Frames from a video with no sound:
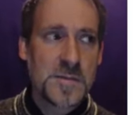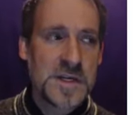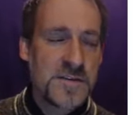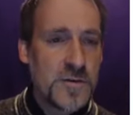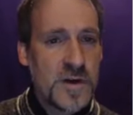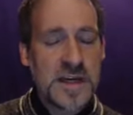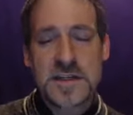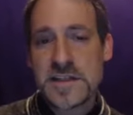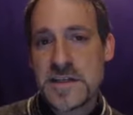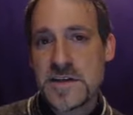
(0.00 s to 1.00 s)
But if you've got
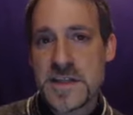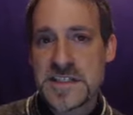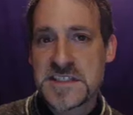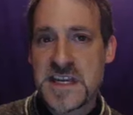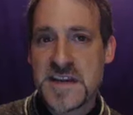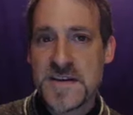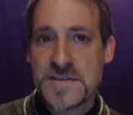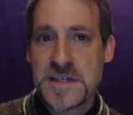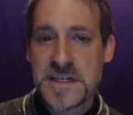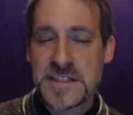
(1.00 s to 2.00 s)
an allele that
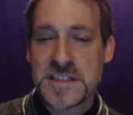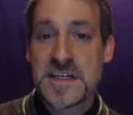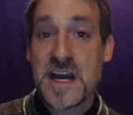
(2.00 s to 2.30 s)
saves its